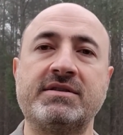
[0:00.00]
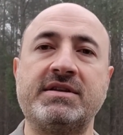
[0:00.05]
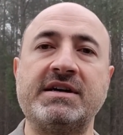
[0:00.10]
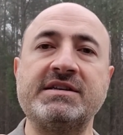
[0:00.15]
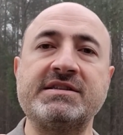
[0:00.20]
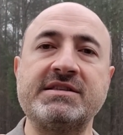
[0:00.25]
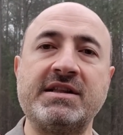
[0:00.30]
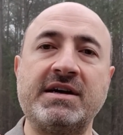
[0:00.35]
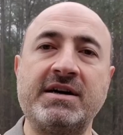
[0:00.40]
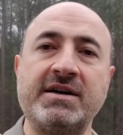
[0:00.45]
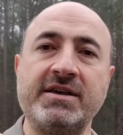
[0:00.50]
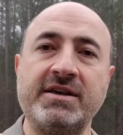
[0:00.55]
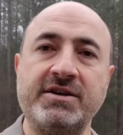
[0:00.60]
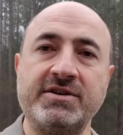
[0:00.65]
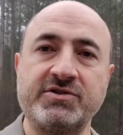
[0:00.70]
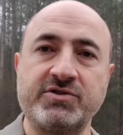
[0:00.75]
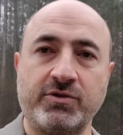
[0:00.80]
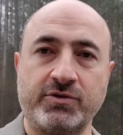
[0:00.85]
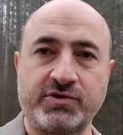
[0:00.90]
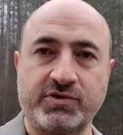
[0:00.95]
Tesla
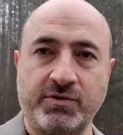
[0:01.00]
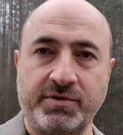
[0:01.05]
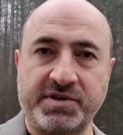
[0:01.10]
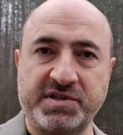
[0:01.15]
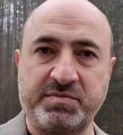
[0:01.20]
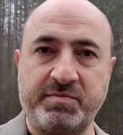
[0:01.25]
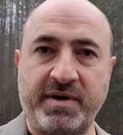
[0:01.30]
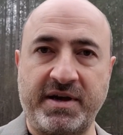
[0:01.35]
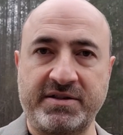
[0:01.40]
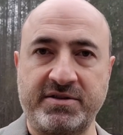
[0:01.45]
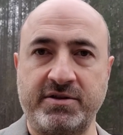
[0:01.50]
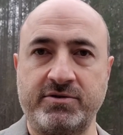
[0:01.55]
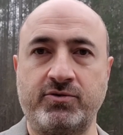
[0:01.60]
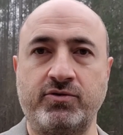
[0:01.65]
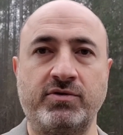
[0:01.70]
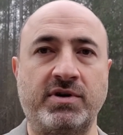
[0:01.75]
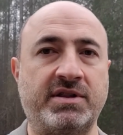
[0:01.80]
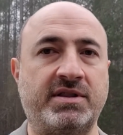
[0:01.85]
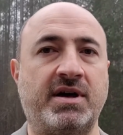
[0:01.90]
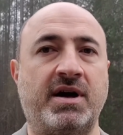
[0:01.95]
is also expected
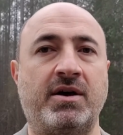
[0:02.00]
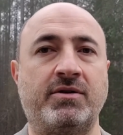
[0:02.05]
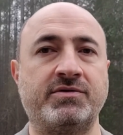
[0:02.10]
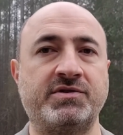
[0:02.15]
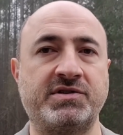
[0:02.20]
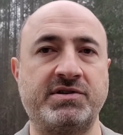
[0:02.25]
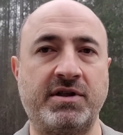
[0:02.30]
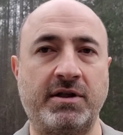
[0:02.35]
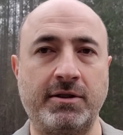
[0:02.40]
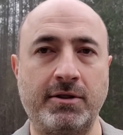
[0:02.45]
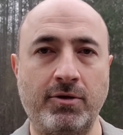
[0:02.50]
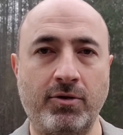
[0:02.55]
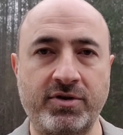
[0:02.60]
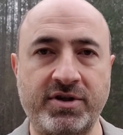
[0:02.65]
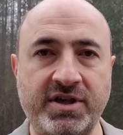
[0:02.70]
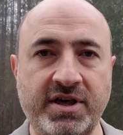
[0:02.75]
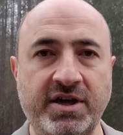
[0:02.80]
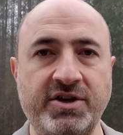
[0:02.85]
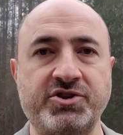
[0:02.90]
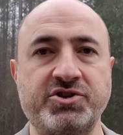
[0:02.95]
to announce the
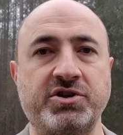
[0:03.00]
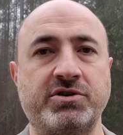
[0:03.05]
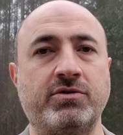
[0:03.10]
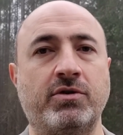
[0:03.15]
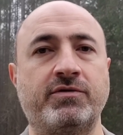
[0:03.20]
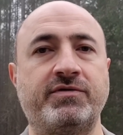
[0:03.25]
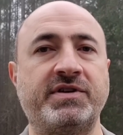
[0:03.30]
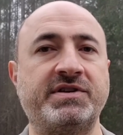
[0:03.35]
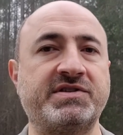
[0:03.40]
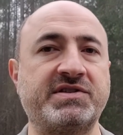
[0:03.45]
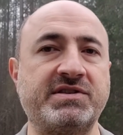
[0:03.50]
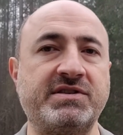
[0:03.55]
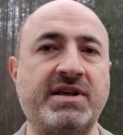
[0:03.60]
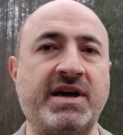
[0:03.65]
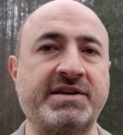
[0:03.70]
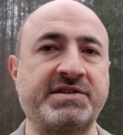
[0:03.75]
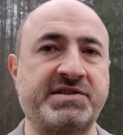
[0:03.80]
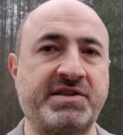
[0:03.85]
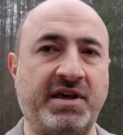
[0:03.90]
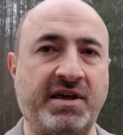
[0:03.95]
location of its
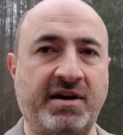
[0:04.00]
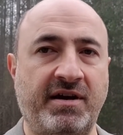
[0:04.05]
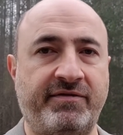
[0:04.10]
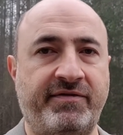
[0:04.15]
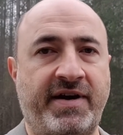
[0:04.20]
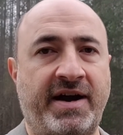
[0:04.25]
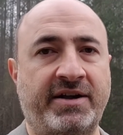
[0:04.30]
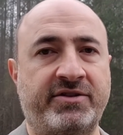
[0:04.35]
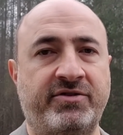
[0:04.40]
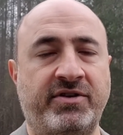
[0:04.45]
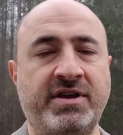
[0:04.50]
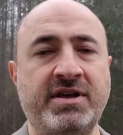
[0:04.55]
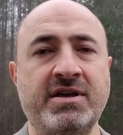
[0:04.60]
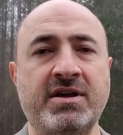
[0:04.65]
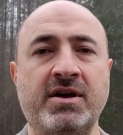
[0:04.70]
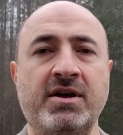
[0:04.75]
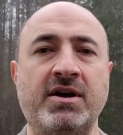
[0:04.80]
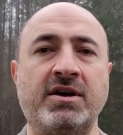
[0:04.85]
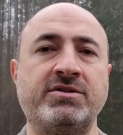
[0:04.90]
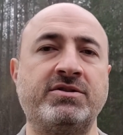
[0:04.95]
next gigafactory.
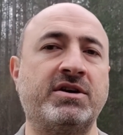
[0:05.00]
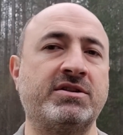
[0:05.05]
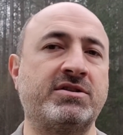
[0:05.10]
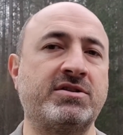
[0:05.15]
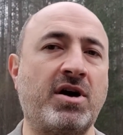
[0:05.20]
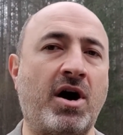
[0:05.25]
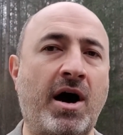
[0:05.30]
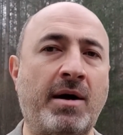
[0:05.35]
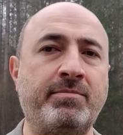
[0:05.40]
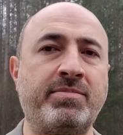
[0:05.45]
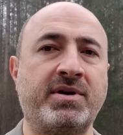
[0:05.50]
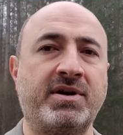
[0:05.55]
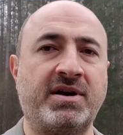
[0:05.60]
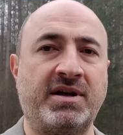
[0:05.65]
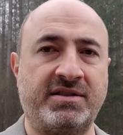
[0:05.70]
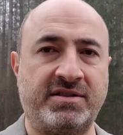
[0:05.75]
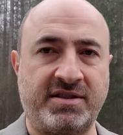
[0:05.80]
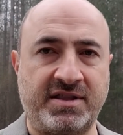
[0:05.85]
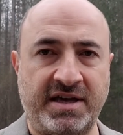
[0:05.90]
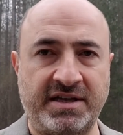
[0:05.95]
The top
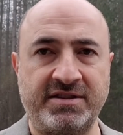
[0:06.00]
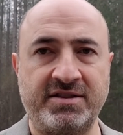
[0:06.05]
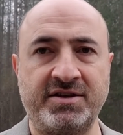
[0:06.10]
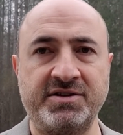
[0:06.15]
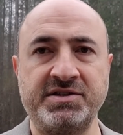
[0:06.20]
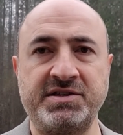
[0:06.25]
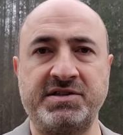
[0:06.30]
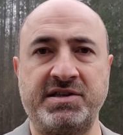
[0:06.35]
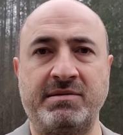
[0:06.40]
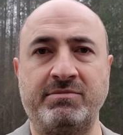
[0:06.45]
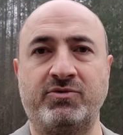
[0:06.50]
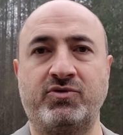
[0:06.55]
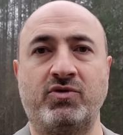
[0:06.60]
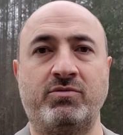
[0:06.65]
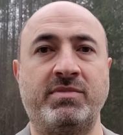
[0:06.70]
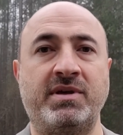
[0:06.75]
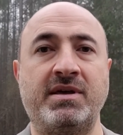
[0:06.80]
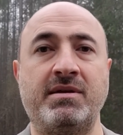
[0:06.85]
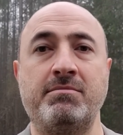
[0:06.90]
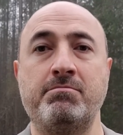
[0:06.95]
contenders seem
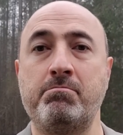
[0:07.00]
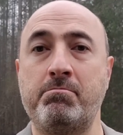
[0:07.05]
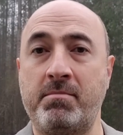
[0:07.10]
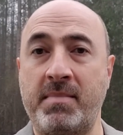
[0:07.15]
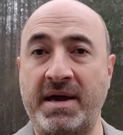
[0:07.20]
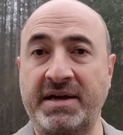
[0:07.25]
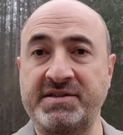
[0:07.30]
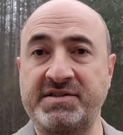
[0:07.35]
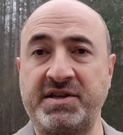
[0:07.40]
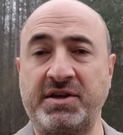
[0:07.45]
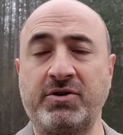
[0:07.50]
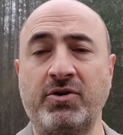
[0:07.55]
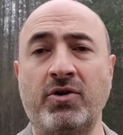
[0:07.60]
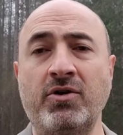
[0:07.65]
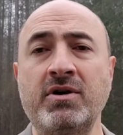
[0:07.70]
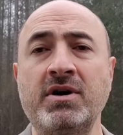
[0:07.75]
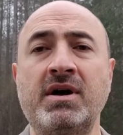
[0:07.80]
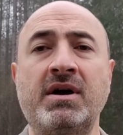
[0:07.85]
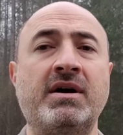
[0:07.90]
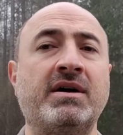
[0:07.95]
to be
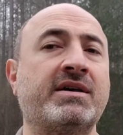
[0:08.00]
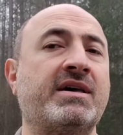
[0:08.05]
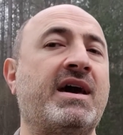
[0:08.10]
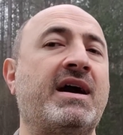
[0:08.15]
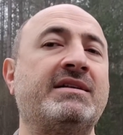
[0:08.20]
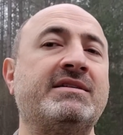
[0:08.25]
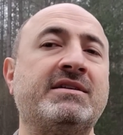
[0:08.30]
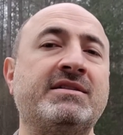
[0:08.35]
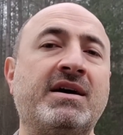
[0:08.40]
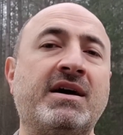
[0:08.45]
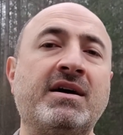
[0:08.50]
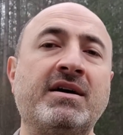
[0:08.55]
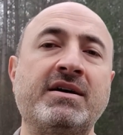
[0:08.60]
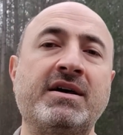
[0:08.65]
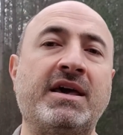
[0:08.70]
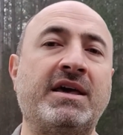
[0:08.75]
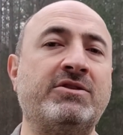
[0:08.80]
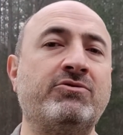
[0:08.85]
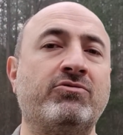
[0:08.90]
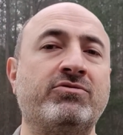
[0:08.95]
Mexico, Canada,
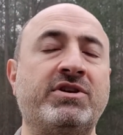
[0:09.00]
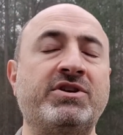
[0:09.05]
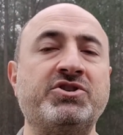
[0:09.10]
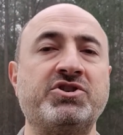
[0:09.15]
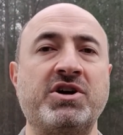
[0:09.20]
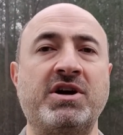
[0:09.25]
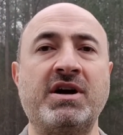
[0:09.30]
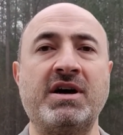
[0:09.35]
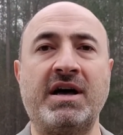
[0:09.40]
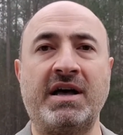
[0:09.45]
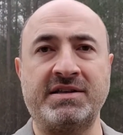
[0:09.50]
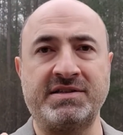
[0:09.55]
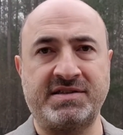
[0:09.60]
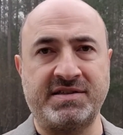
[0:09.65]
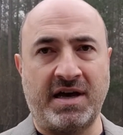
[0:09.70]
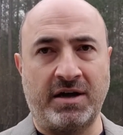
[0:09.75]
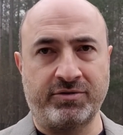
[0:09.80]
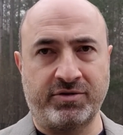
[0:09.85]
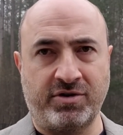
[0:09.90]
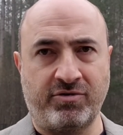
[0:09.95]
Indonesia, and
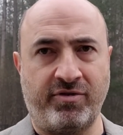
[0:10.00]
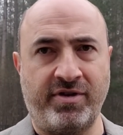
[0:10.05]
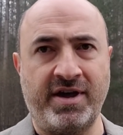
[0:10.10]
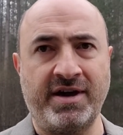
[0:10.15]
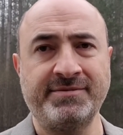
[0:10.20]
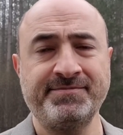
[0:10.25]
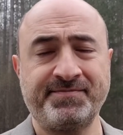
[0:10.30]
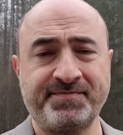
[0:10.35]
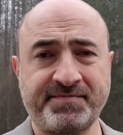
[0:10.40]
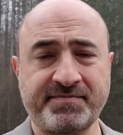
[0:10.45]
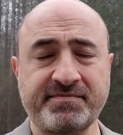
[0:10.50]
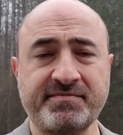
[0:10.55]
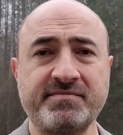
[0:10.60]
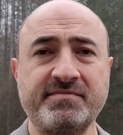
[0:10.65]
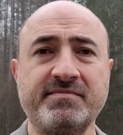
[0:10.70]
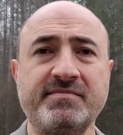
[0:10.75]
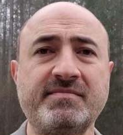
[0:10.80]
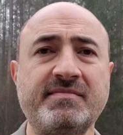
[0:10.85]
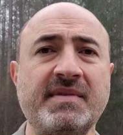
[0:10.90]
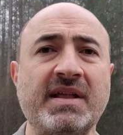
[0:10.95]
South Korea.
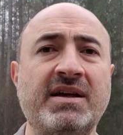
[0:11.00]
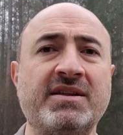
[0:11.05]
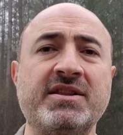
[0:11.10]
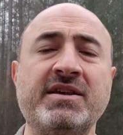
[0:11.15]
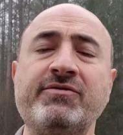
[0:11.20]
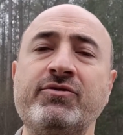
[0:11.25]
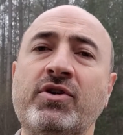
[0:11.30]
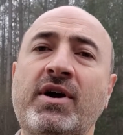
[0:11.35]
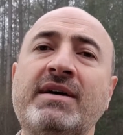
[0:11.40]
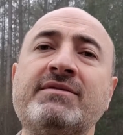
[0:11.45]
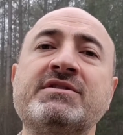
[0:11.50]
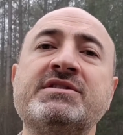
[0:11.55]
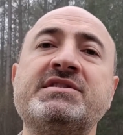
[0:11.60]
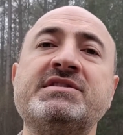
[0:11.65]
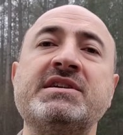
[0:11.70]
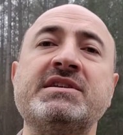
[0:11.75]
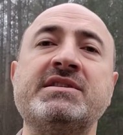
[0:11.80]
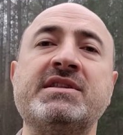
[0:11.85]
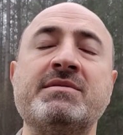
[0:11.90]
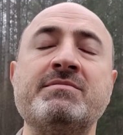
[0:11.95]
And if you haven't
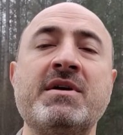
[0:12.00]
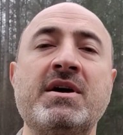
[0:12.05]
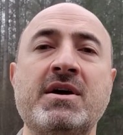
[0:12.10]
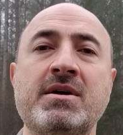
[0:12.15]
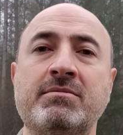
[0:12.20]
seen them,